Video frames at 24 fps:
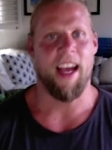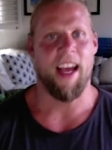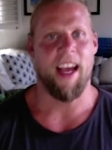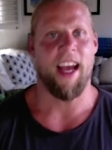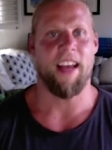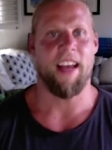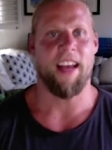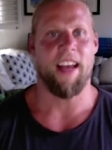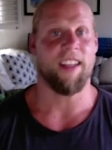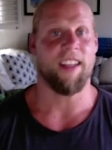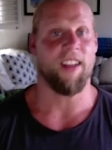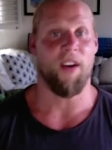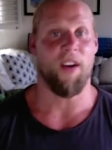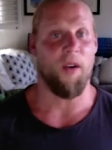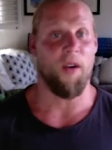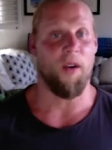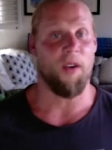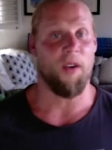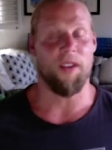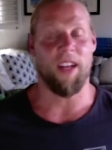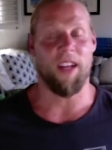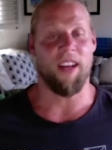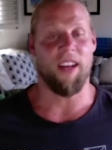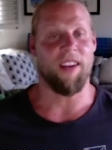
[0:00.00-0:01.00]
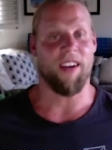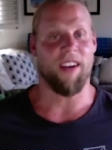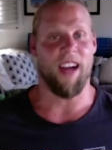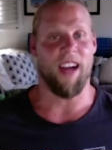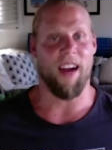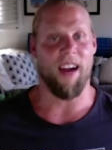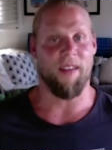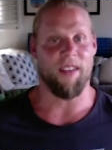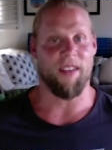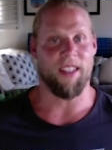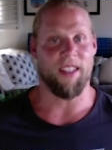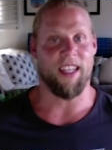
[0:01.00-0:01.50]
And that's a whole nother
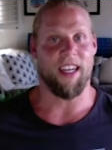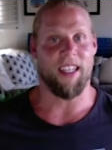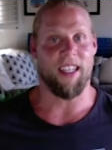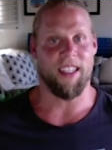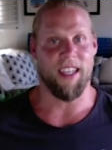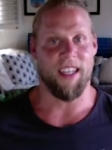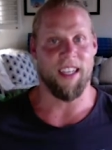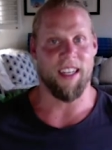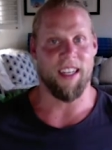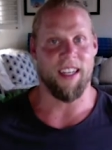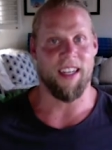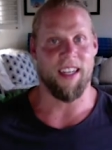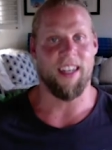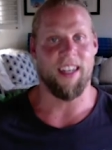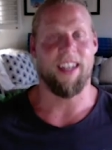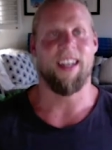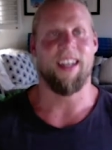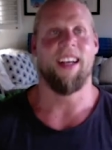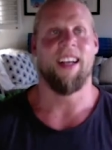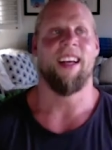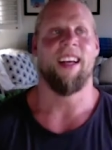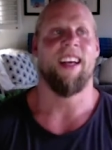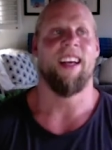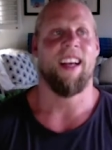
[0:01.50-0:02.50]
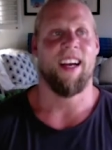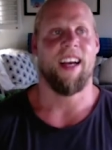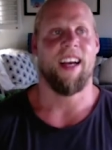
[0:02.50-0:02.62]
conversation. Yeah.